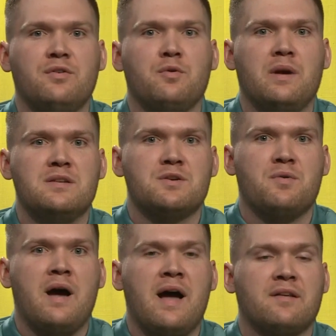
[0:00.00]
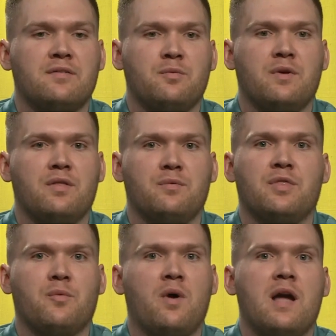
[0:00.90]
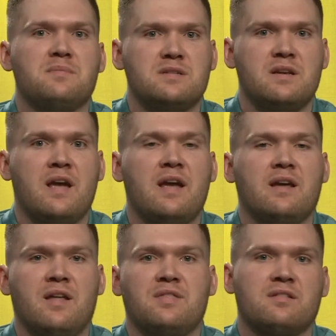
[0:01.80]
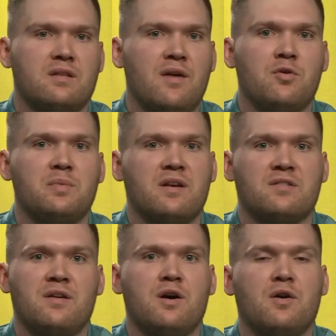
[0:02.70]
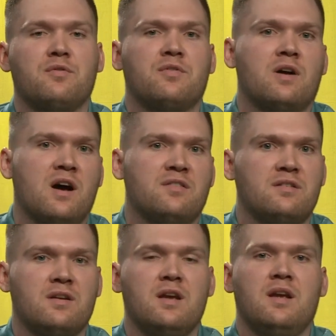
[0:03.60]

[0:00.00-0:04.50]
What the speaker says: to interact with the YMCA at this level, because I know for us